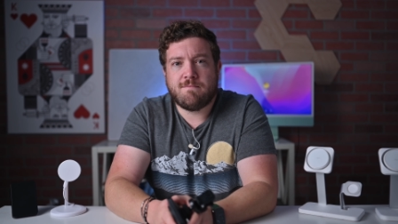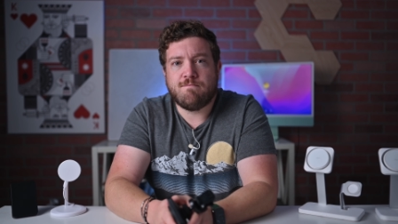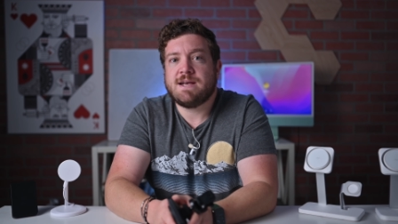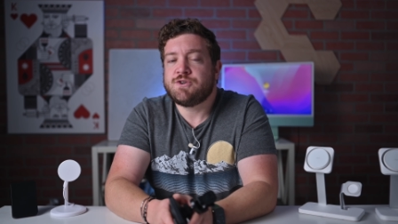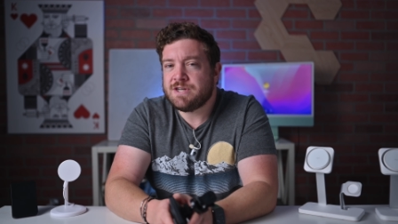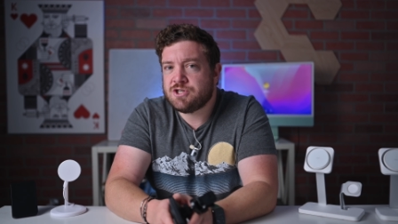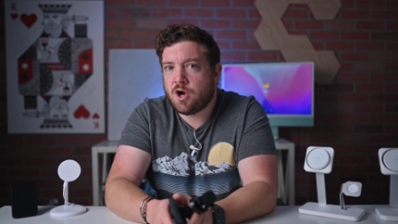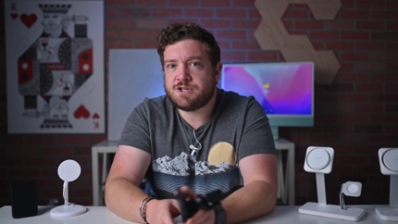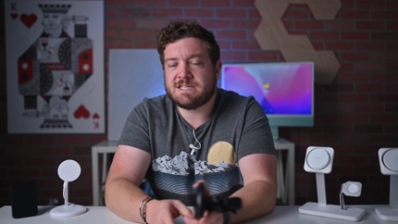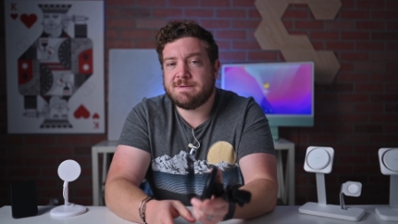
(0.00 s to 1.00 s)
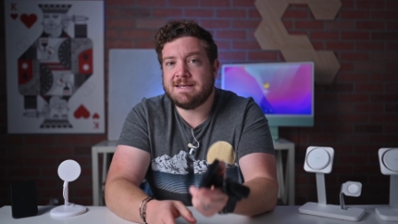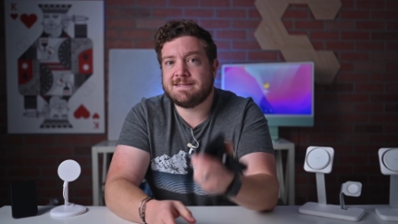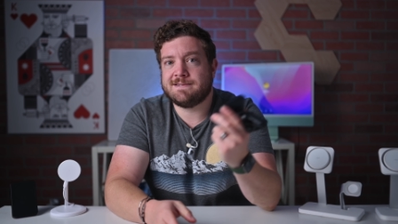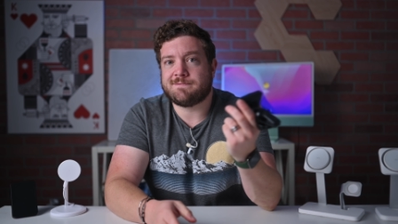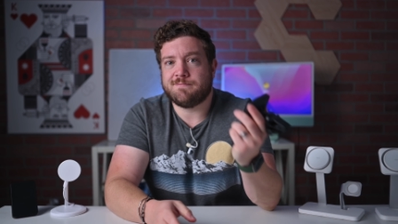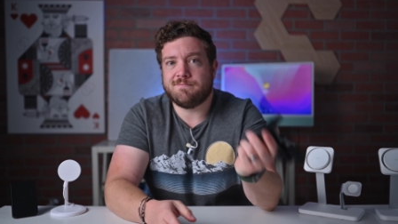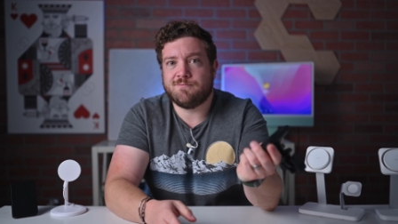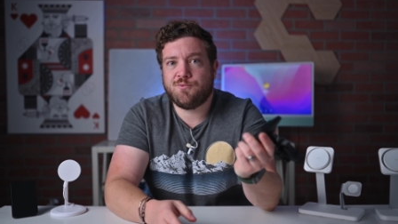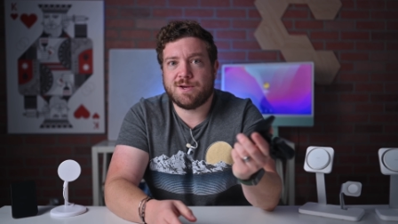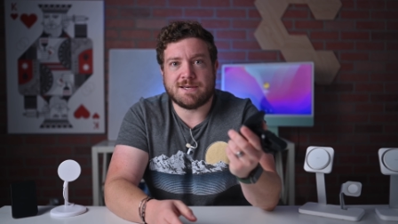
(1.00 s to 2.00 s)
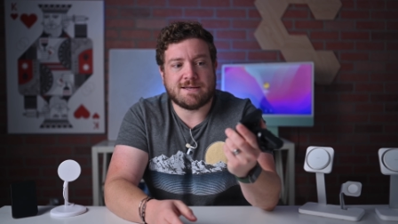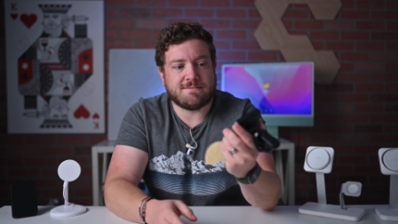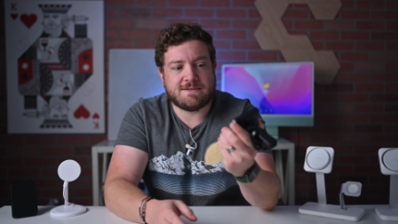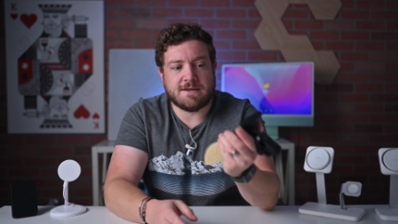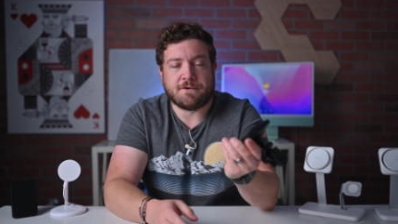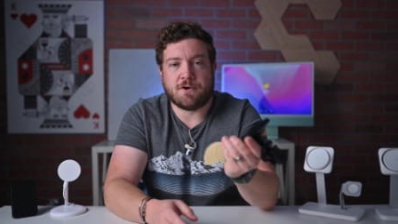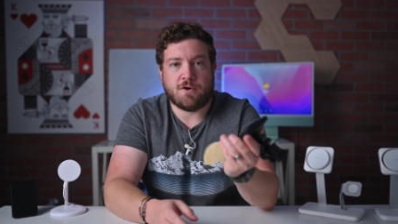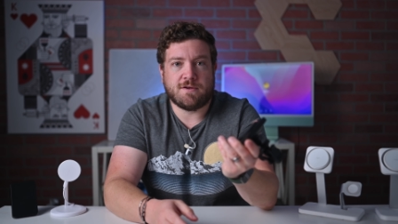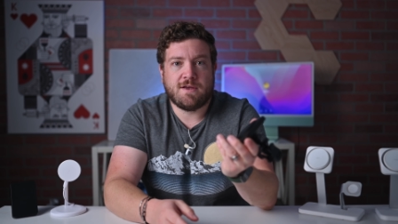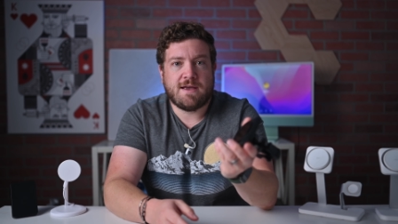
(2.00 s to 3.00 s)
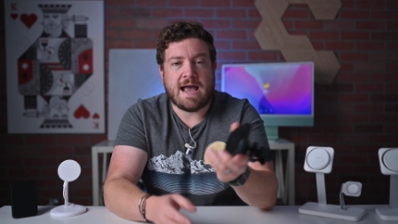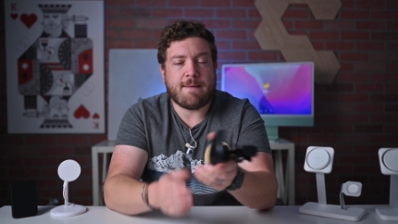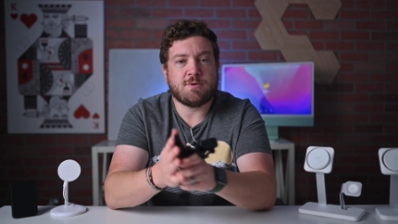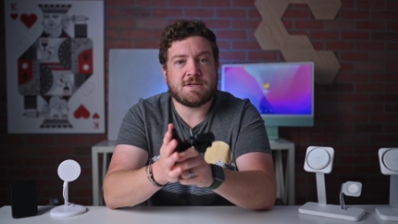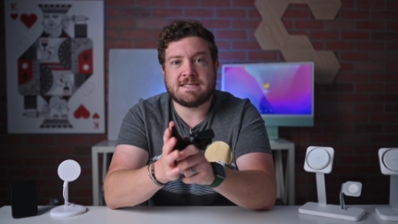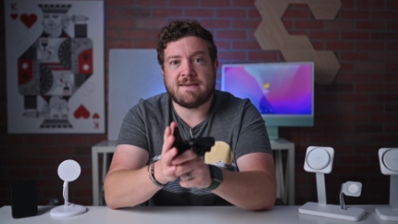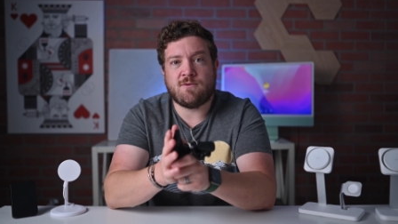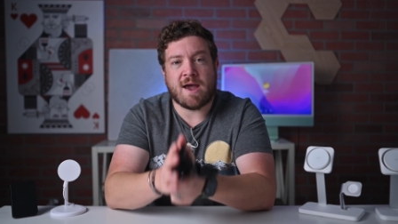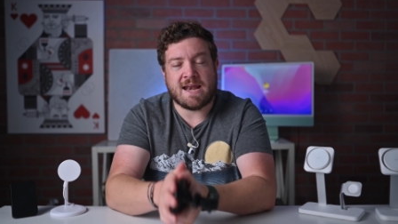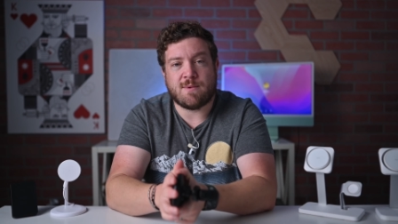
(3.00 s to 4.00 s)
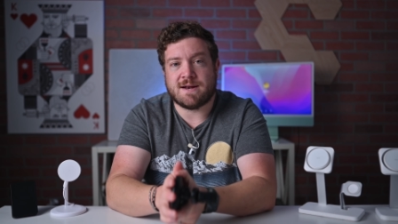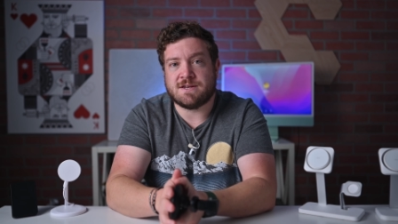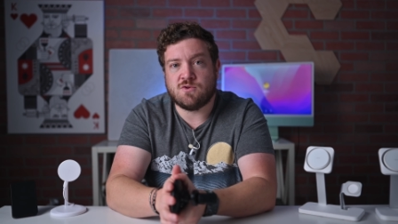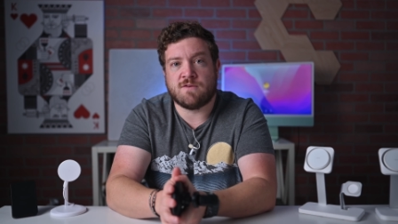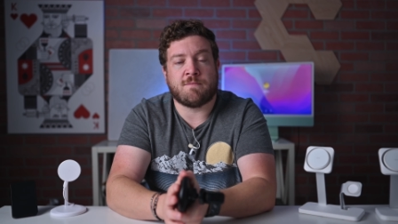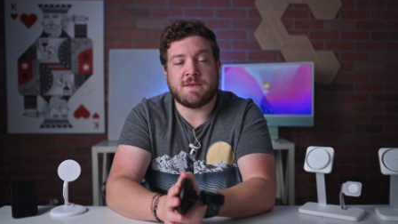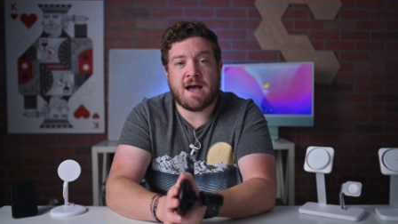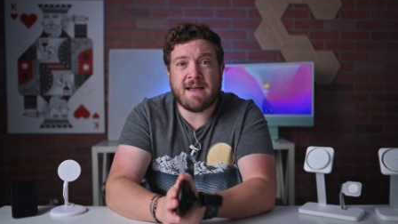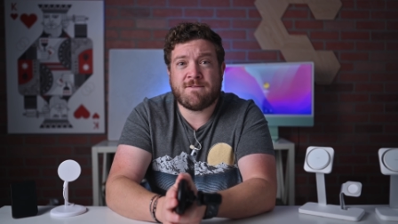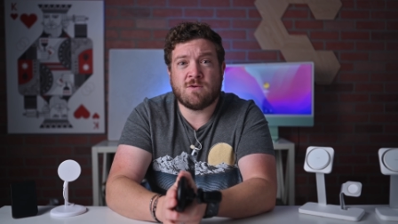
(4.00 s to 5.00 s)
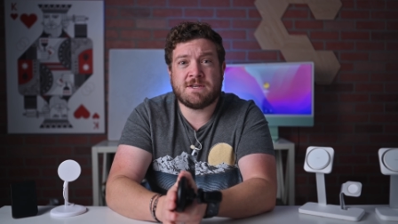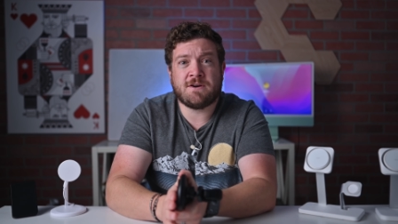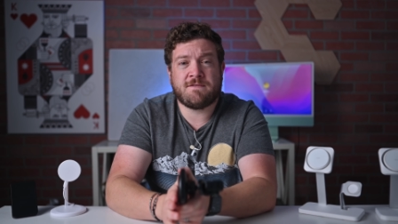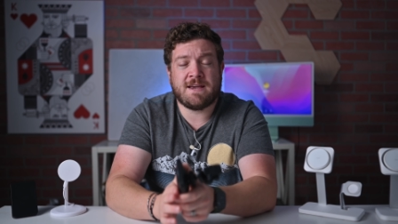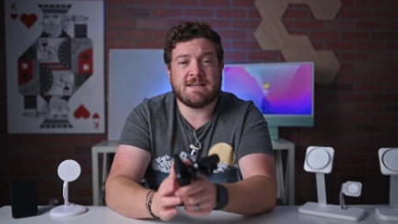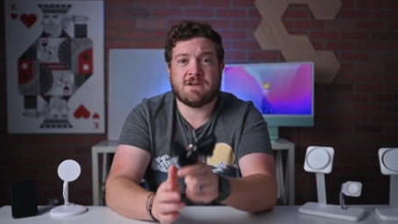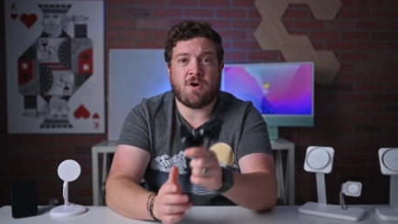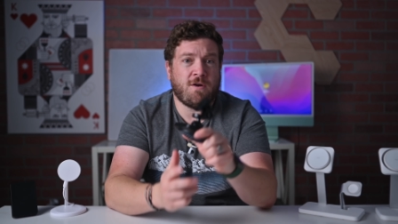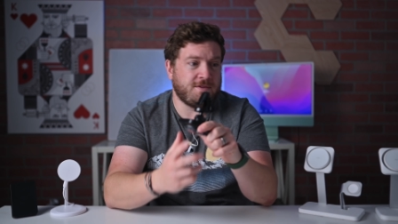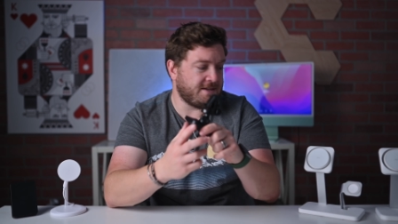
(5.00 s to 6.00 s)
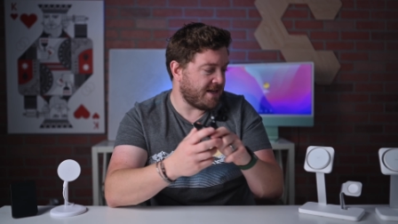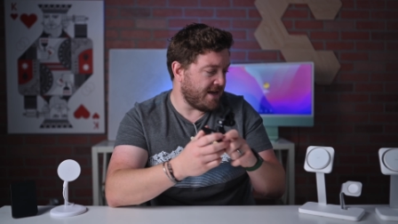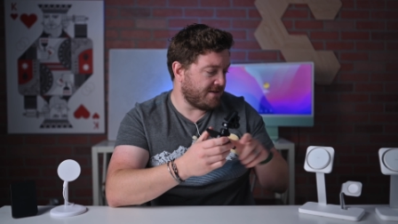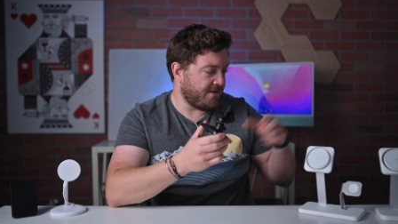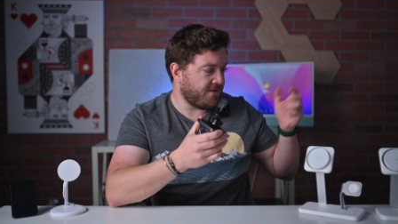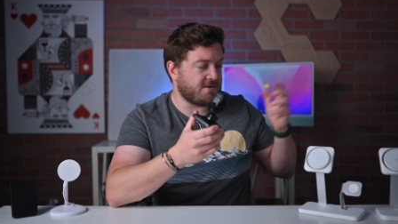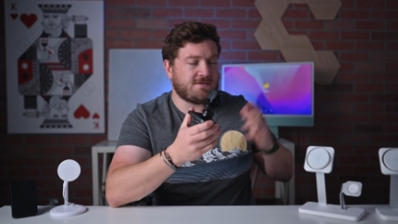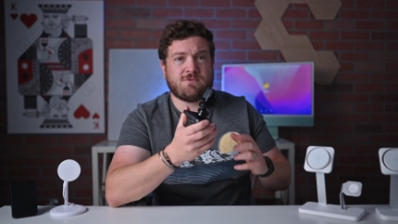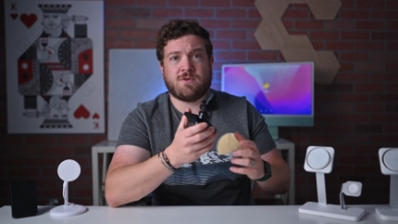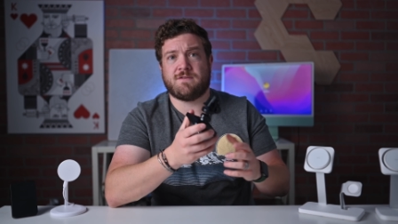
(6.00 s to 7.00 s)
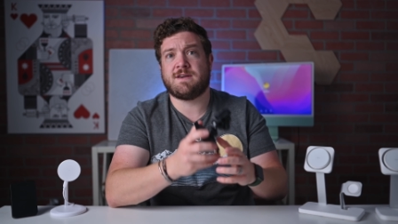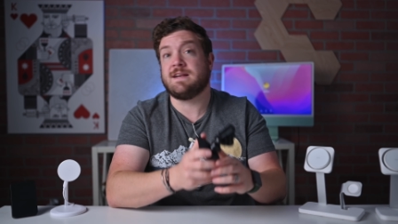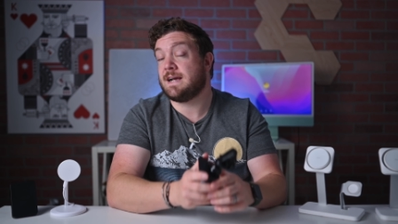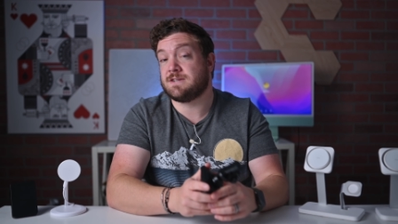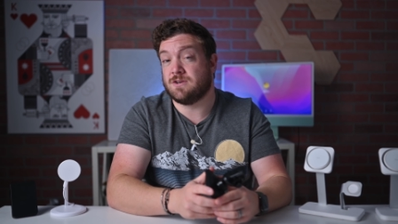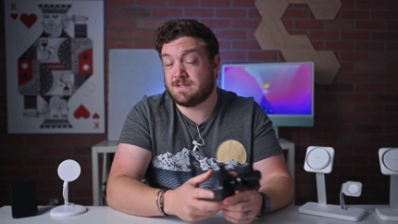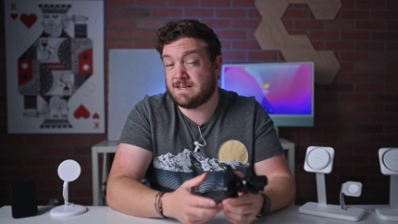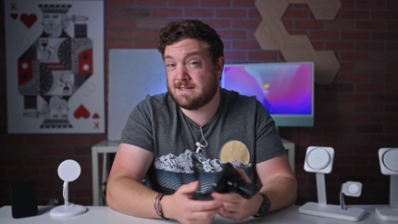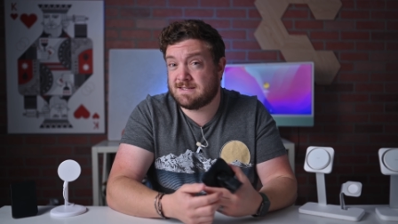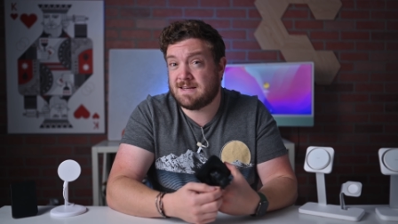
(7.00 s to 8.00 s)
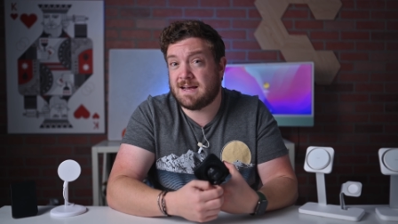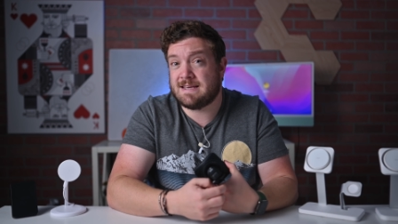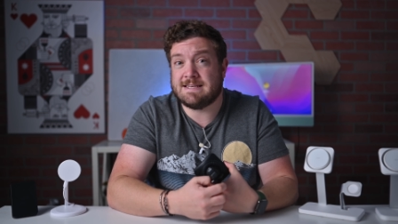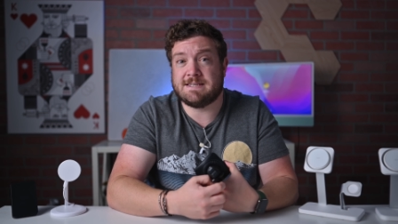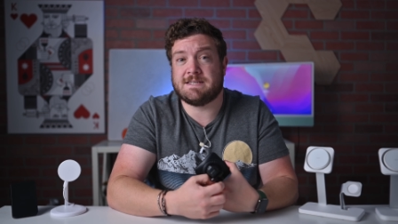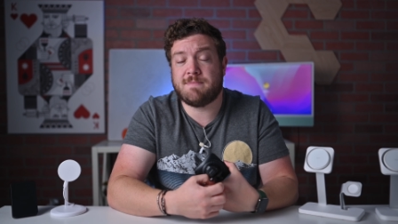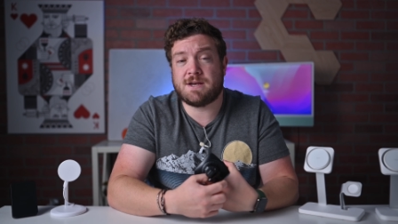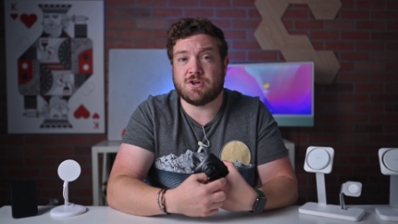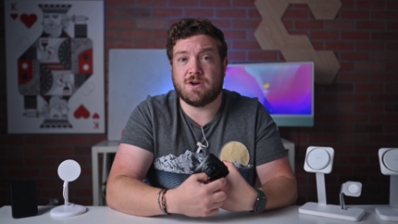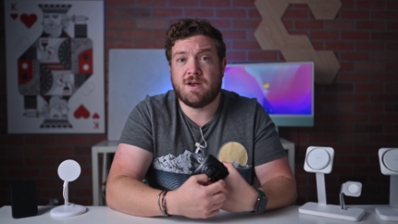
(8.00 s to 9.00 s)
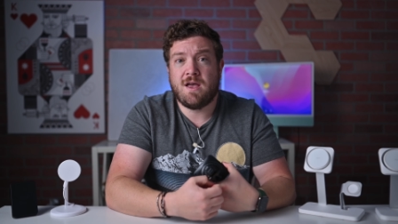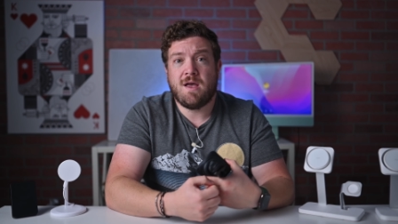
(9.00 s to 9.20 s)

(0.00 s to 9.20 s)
Measuring charging speeds is really difficult. Apple doesn't give you any way to do it from the iPhone's interface, and all these take different sort of connectors, and it's not easy to measure.